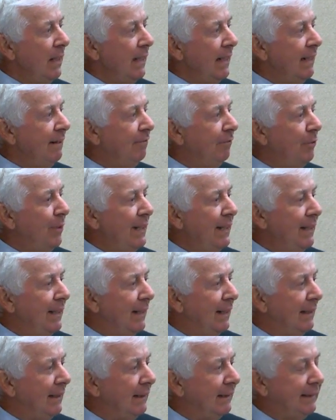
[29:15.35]
If we
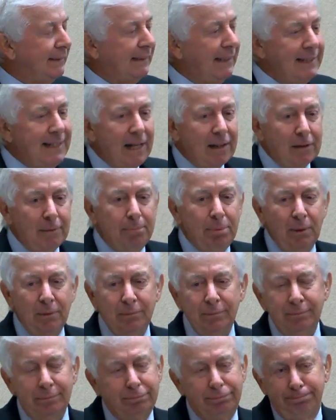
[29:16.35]
sent out a
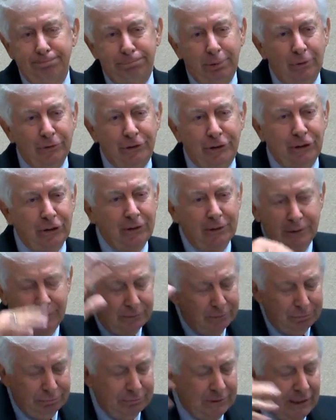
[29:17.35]
brochure,
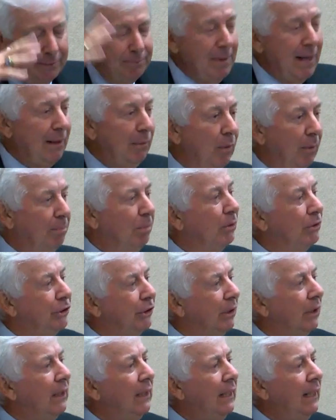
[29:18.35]
doesn't matter what
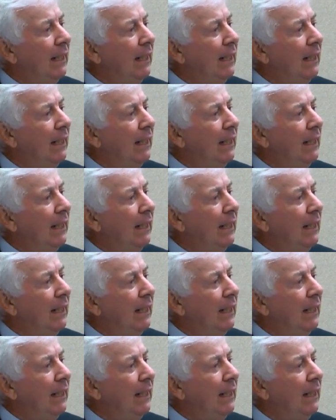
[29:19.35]
brochure,